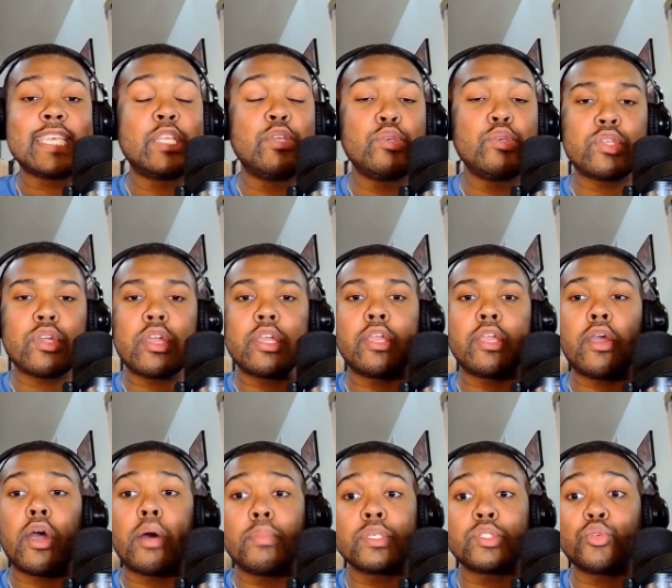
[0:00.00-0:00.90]
And you start,
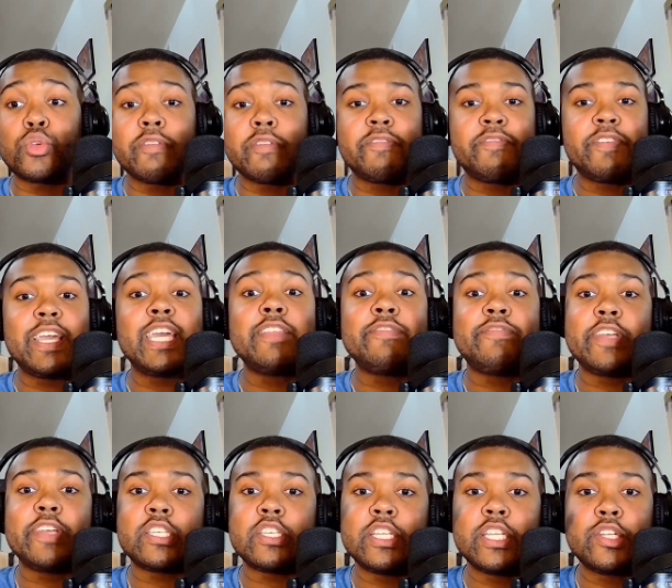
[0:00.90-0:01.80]
you're almost doing fan
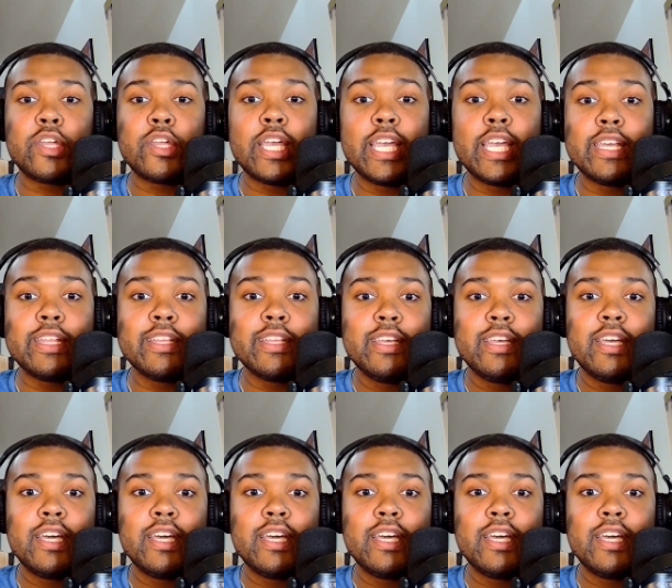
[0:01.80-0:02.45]
fiction in your head